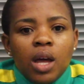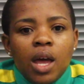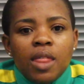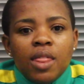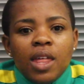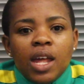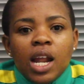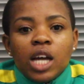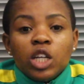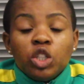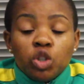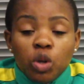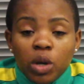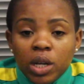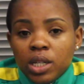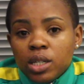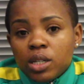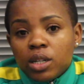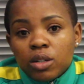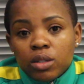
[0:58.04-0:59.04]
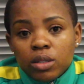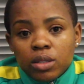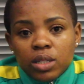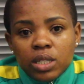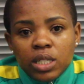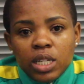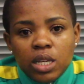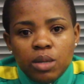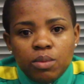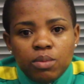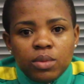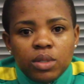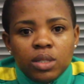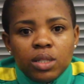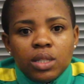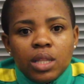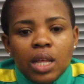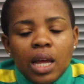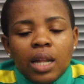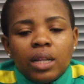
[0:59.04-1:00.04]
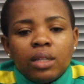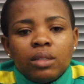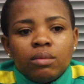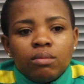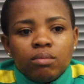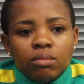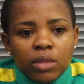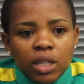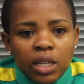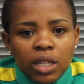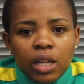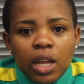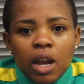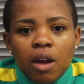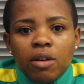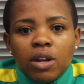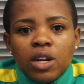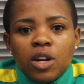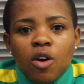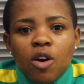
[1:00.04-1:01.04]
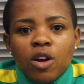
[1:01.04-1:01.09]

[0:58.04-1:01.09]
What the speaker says: And then I joined girls' teams, then it carried